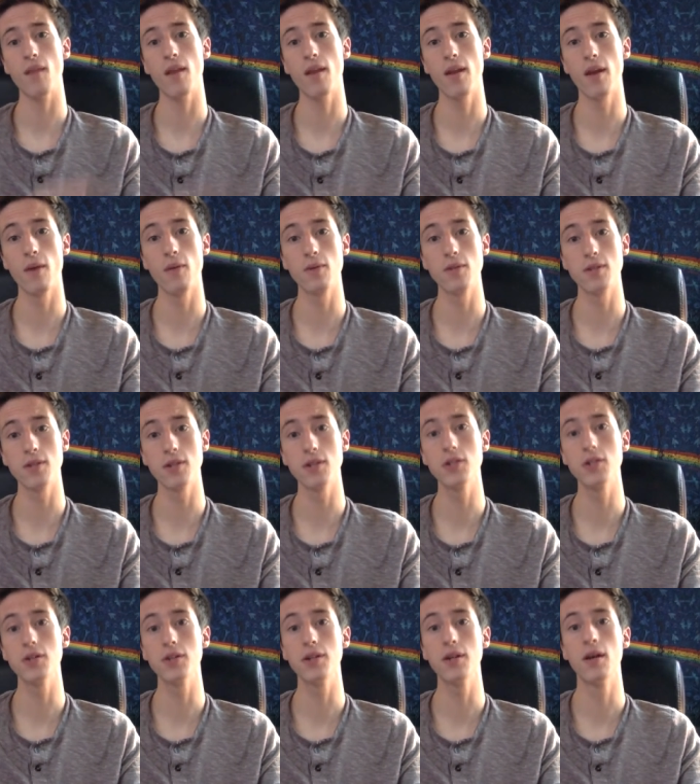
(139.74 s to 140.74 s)
Now,
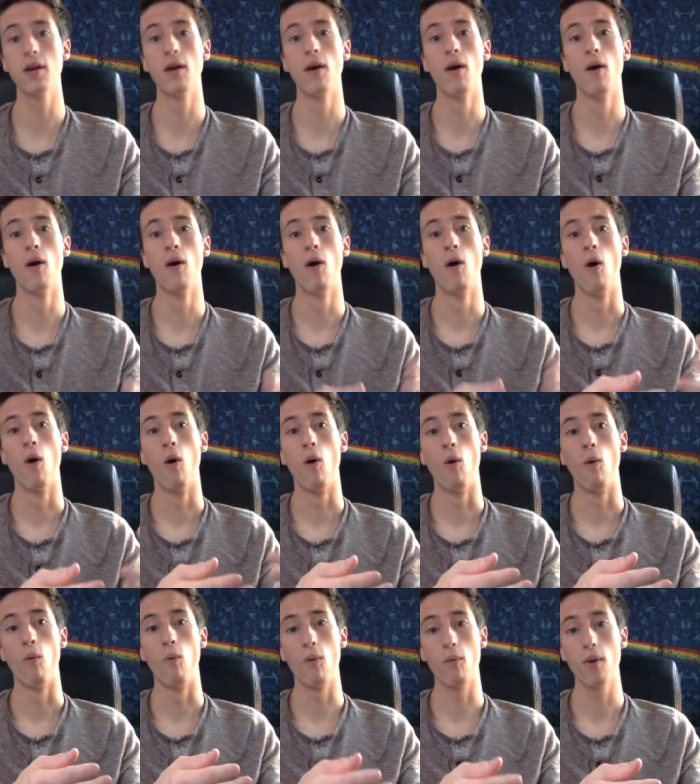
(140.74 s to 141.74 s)
essentially,
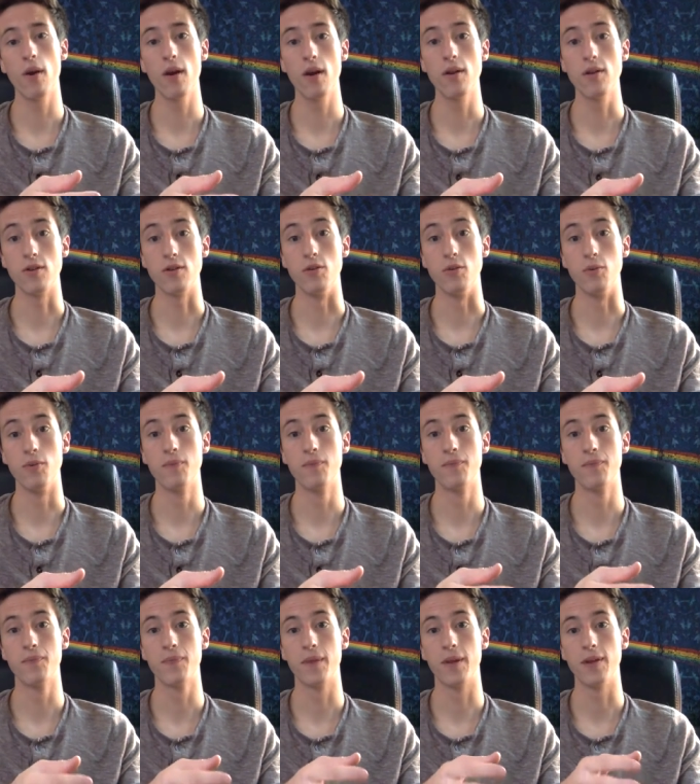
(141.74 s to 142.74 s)
what we're going to do
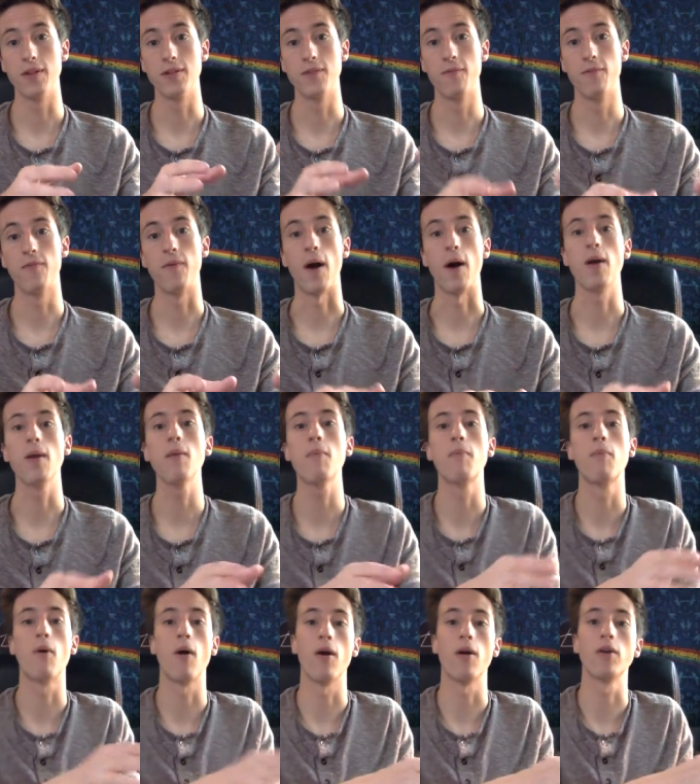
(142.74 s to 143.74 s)
is find
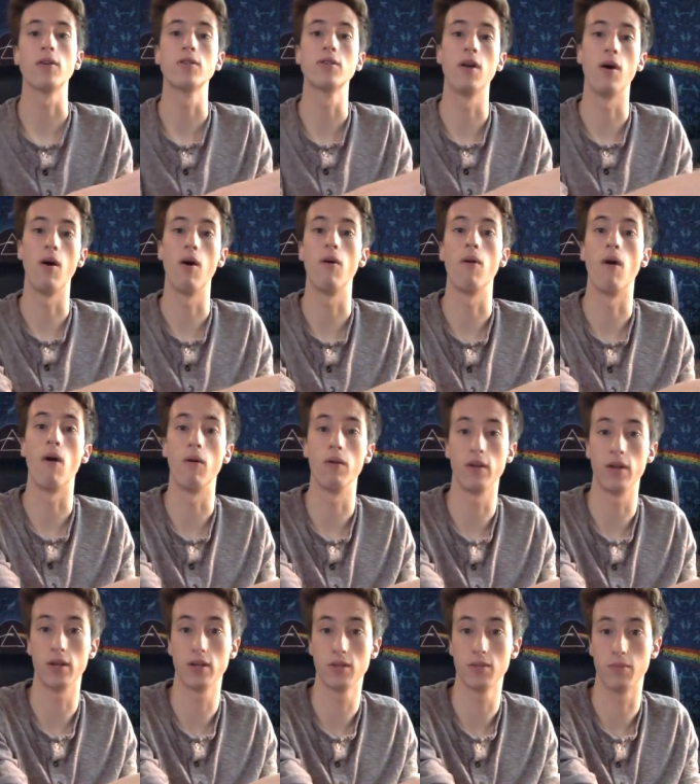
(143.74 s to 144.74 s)
products on
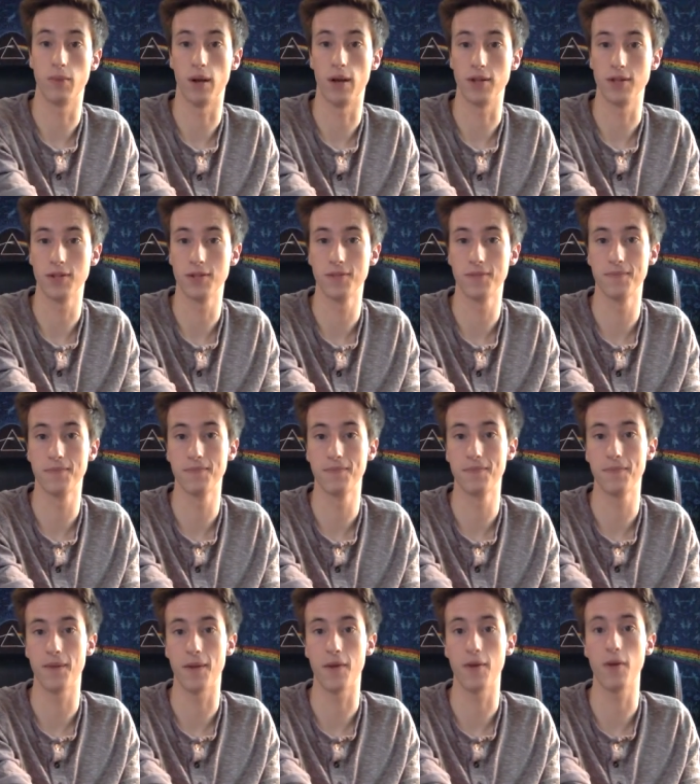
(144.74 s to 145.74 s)
AliExpress.
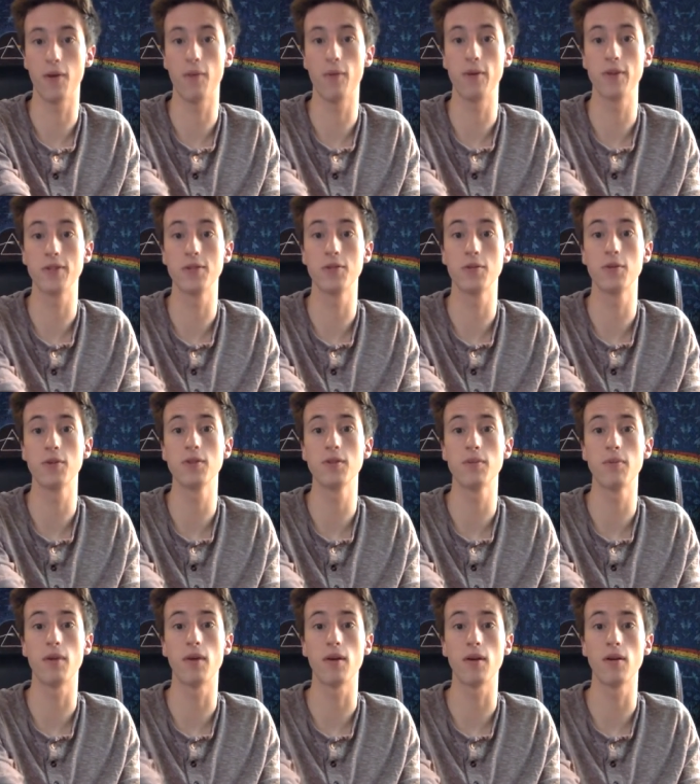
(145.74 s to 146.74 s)
Now you're going to want to source
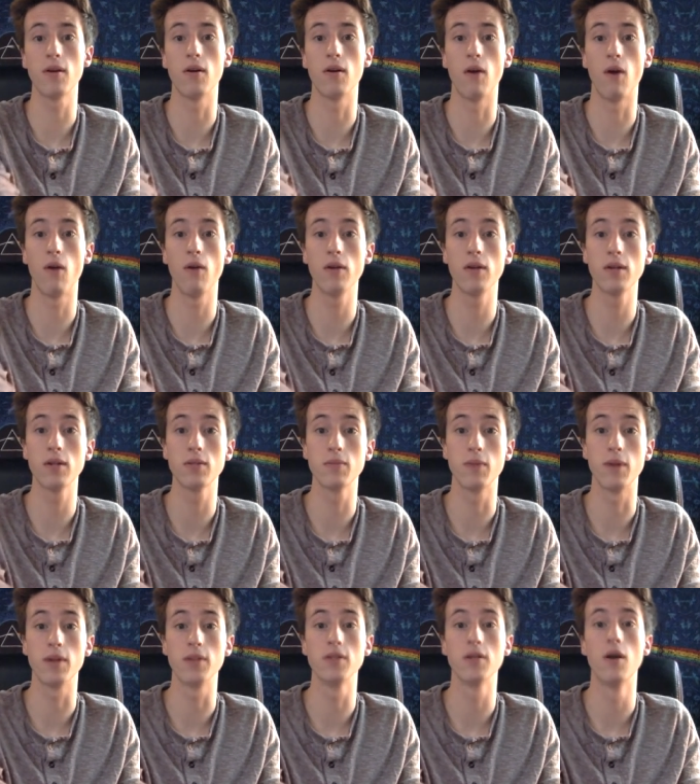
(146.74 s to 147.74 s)
a product on
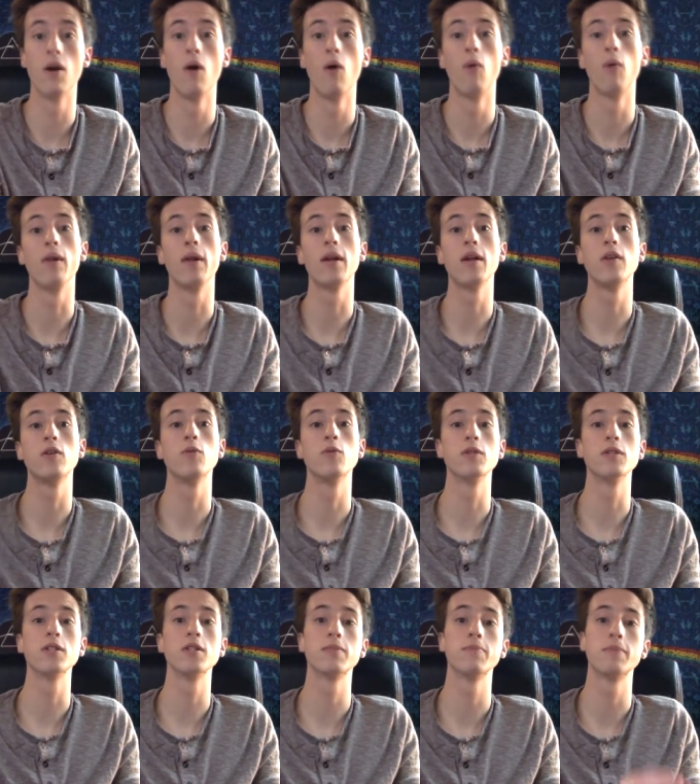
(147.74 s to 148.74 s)
AliExpress related to
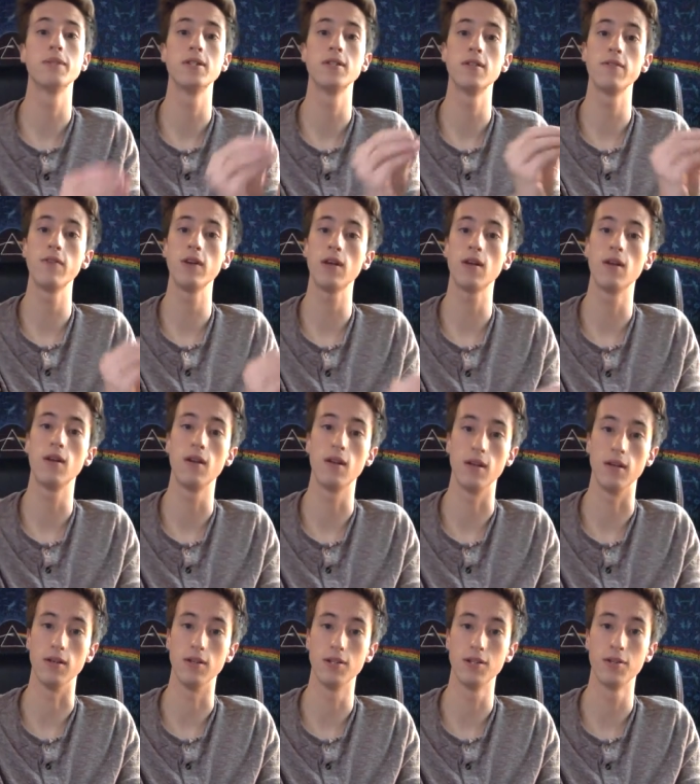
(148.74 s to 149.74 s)
a specific
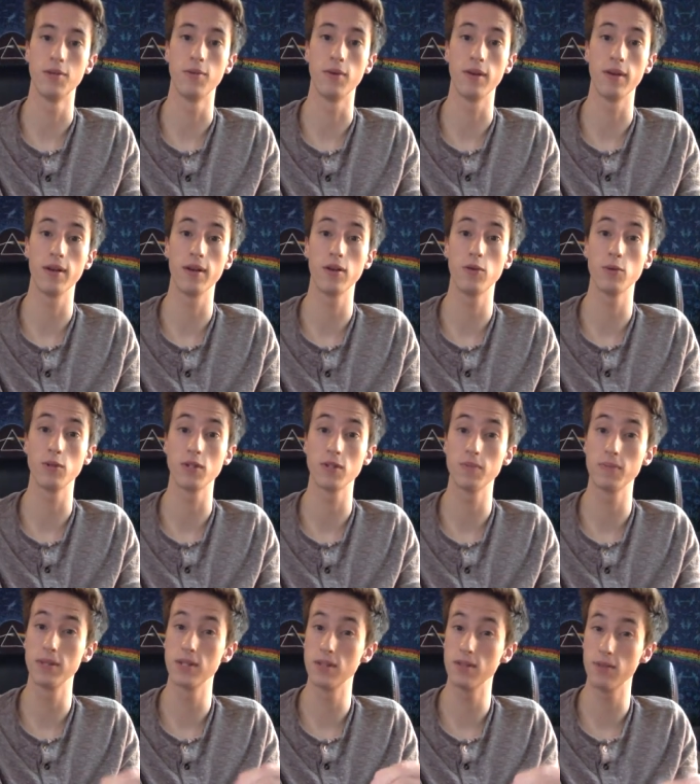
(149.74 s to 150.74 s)
niche, related to a
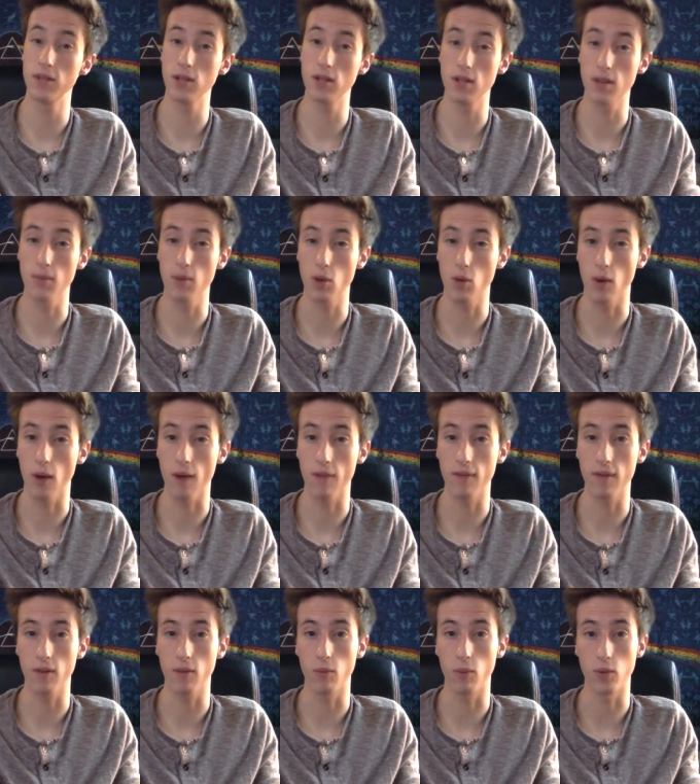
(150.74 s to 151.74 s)
specific
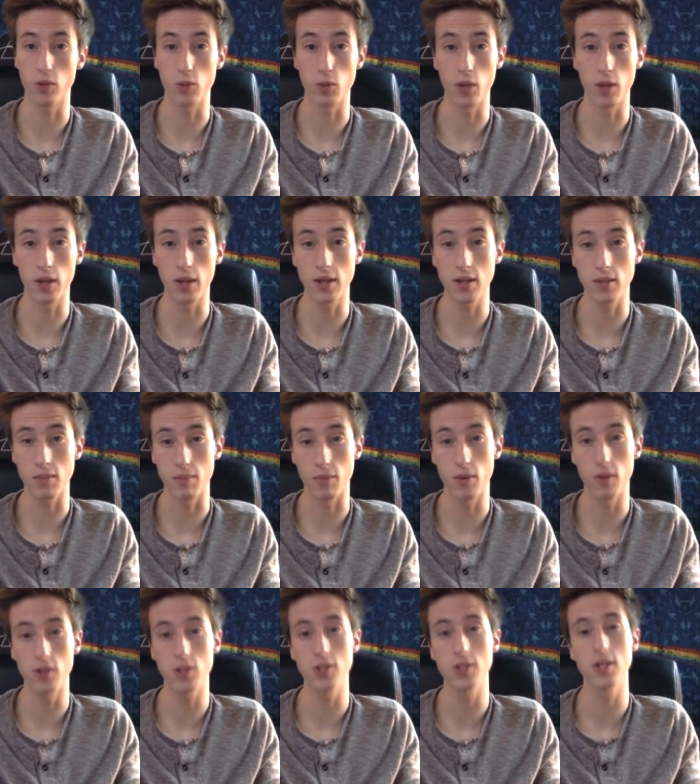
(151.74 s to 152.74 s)
demographic which will like to
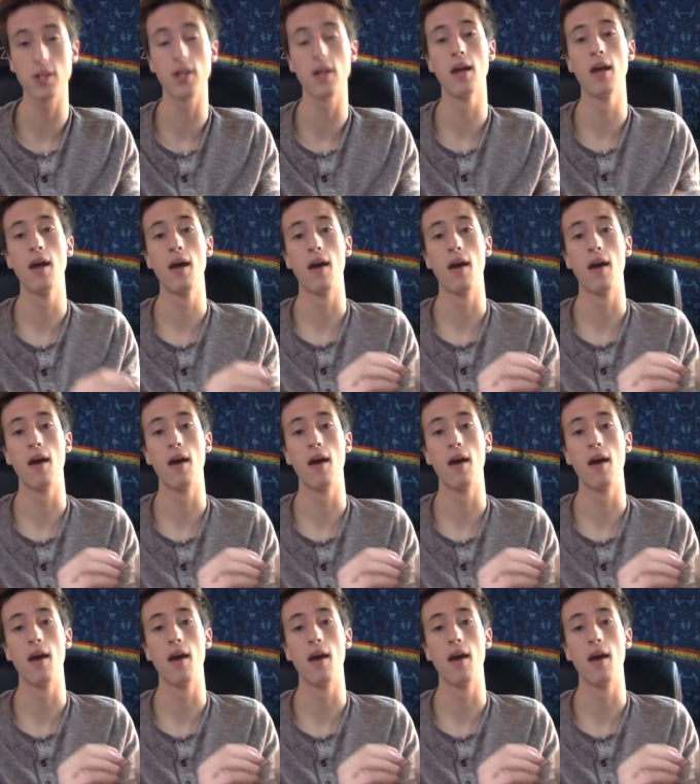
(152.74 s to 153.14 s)
purchase it.